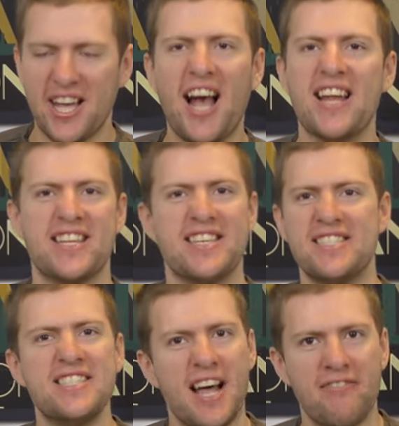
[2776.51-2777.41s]
and he's
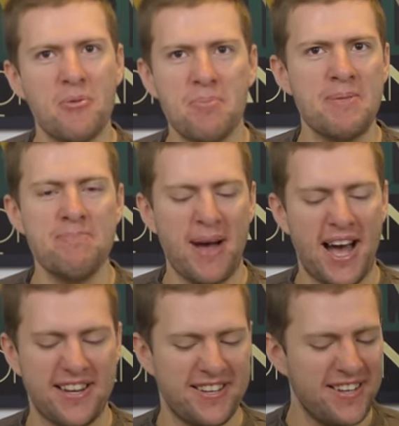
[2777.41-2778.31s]
never been
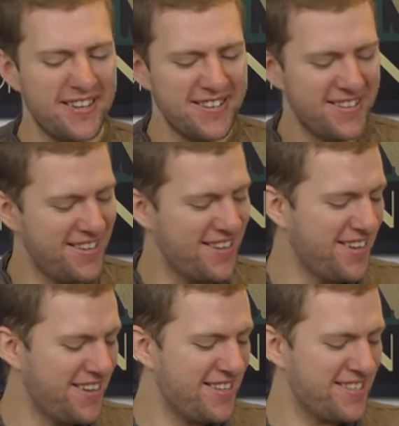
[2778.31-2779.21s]
madder.
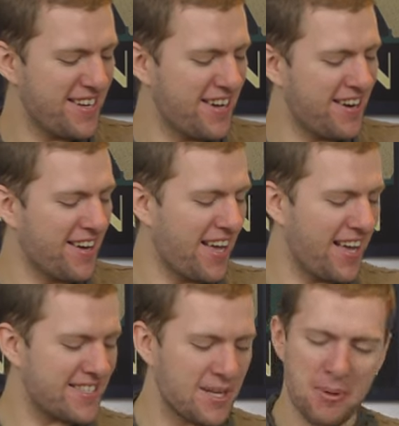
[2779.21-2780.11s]
So, ah, oh yeah,
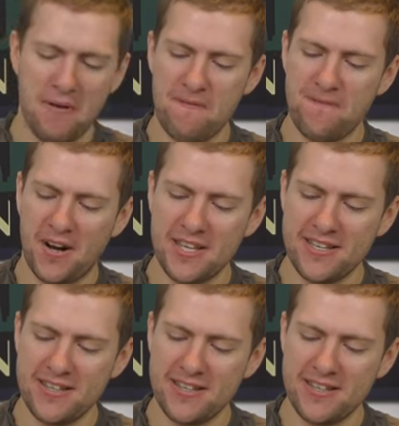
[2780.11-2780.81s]
it's gonna be a fight.